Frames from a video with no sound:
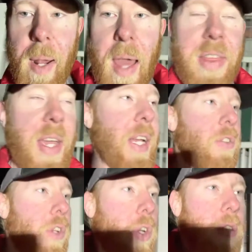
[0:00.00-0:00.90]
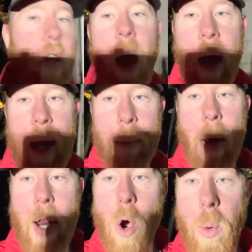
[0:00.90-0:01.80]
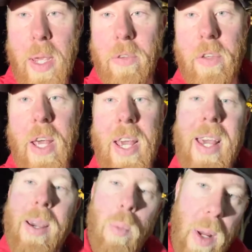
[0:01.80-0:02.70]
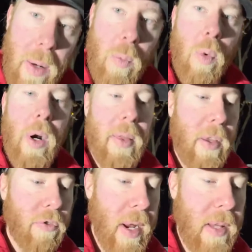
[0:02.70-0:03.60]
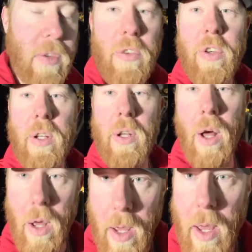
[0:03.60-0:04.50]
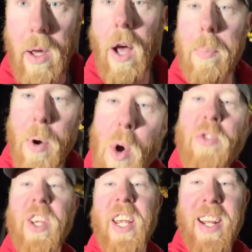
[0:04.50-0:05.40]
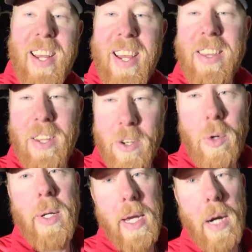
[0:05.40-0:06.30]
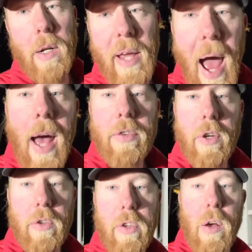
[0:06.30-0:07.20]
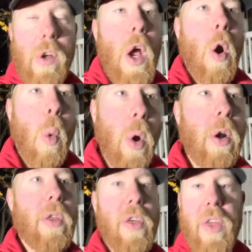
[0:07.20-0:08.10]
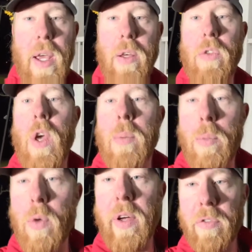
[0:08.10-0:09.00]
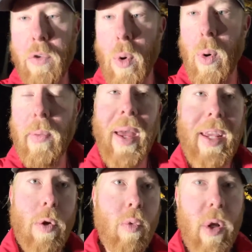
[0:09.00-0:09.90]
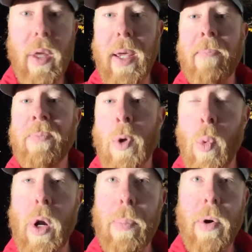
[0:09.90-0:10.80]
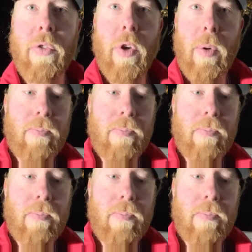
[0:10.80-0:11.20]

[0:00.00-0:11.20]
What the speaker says: I think it's a good time, right, always when we're in this transition, approaching the new year, to ask yourself, what are the things moving forward that you really want to pursue?